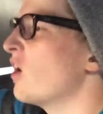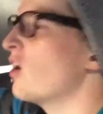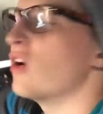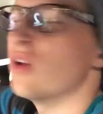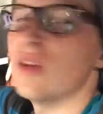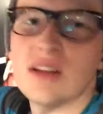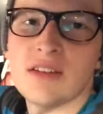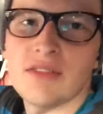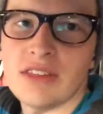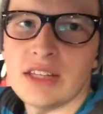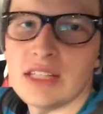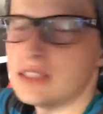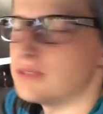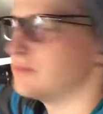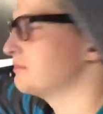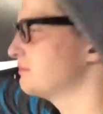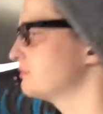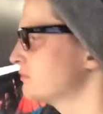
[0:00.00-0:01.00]
all of
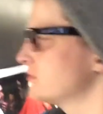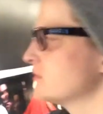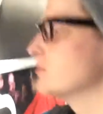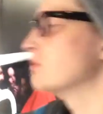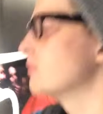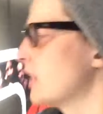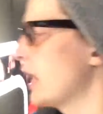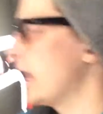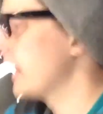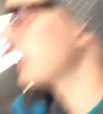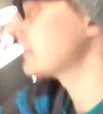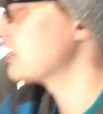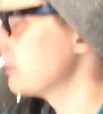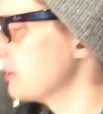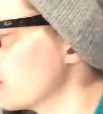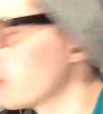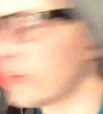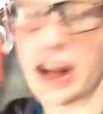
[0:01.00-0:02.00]
the... It's
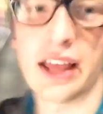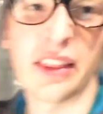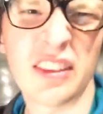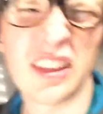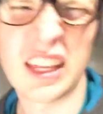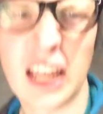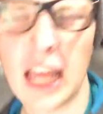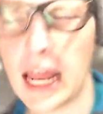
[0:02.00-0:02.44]
the over, I think.